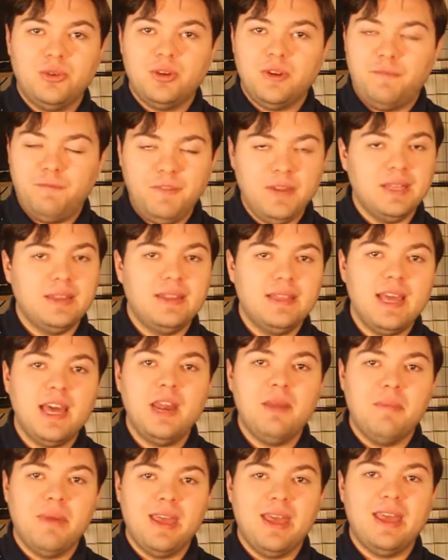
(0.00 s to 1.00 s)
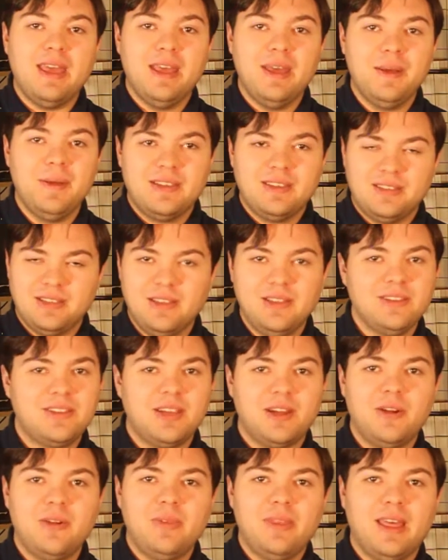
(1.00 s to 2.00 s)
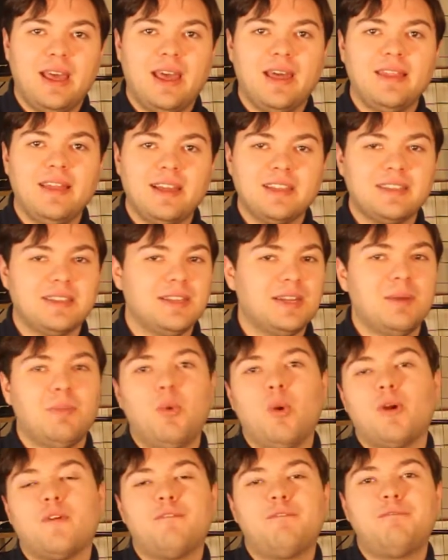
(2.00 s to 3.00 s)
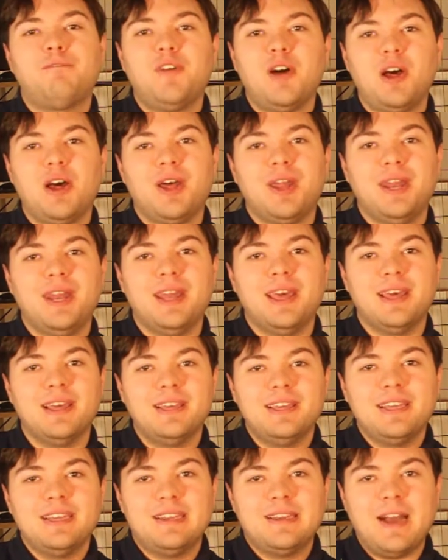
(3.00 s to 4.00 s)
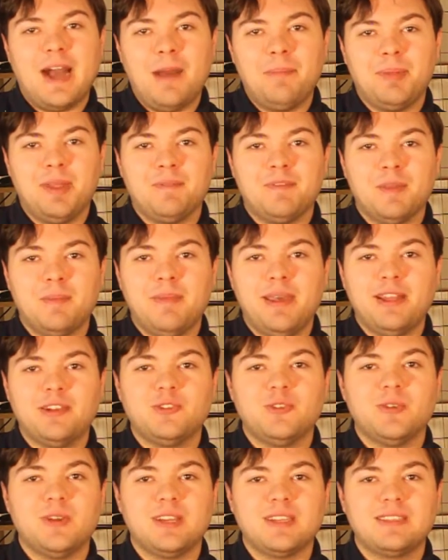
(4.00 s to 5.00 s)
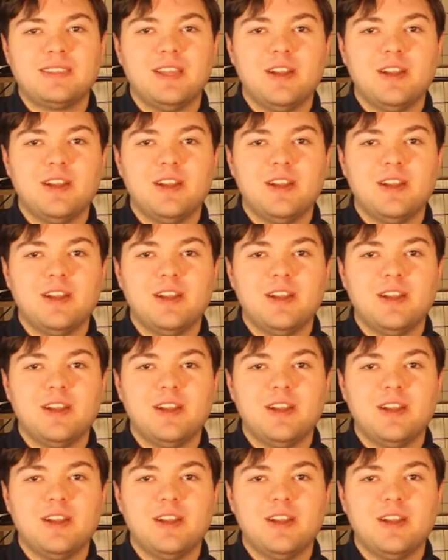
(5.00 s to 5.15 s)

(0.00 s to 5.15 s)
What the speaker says: defeat the enemy. So that's a little more fun copy of The Matrix.